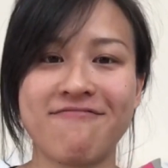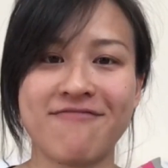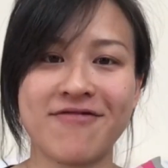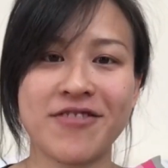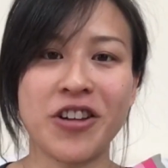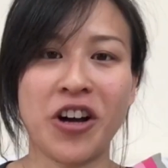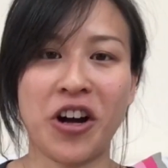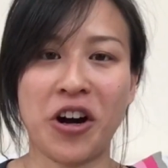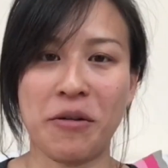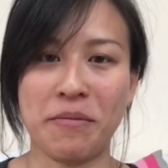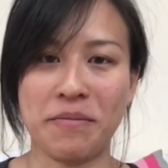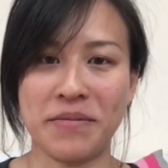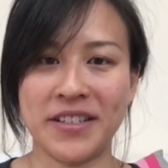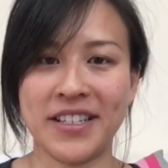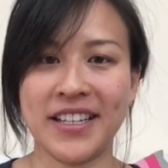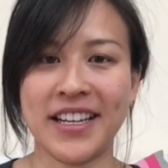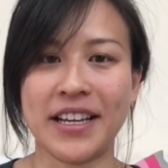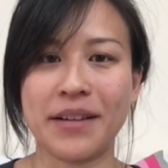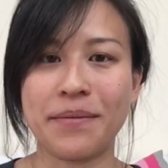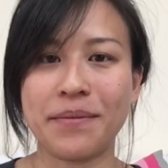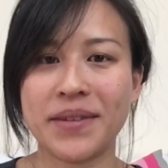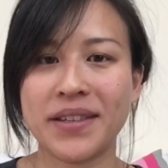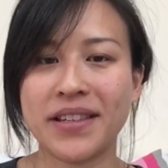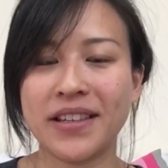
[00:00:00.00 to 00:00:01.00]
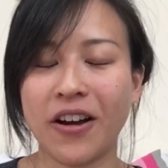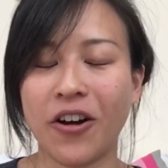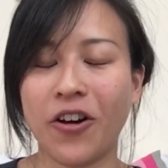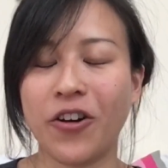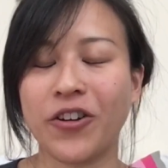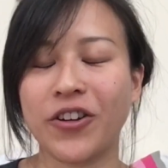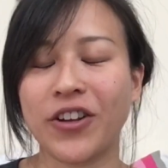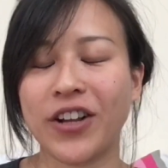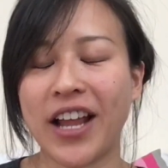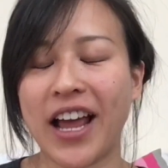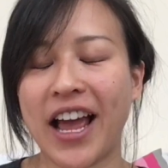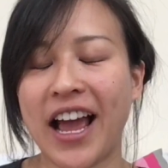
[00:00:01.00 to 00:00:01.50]
top tips
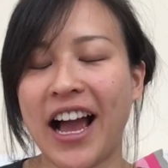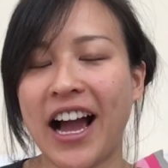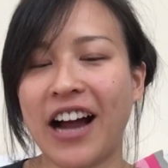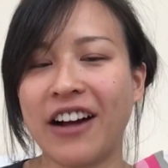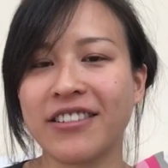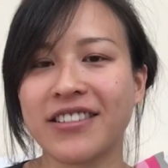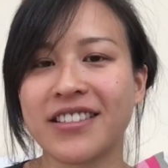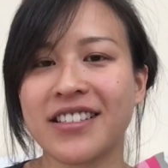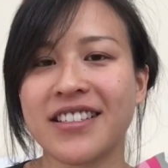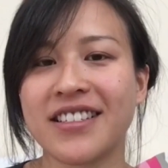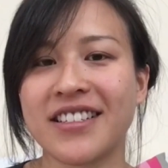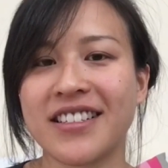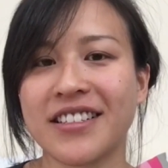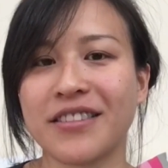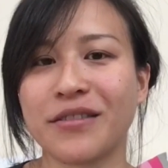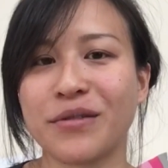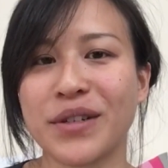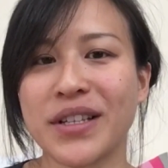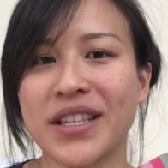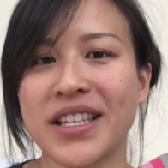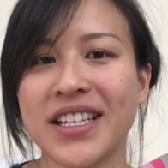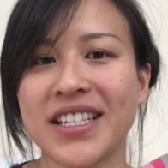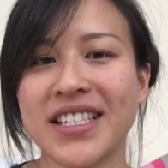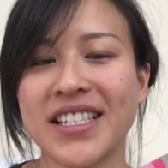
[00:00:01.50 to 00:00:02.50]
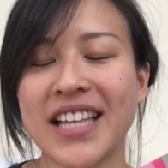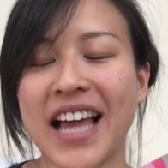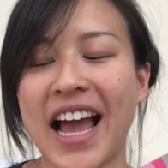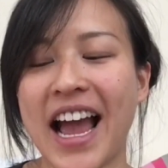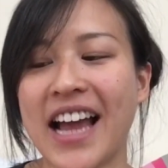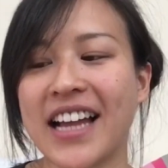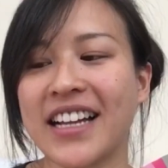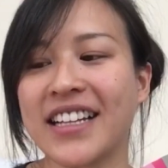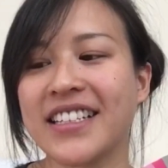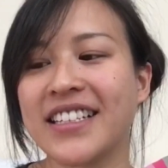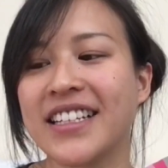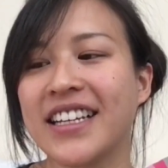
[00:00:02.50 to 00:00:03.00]
on how to deal with this,
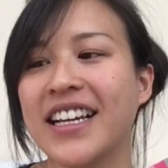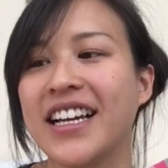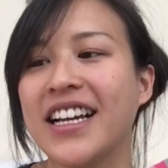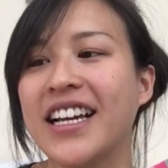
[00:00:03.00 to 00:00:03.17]
and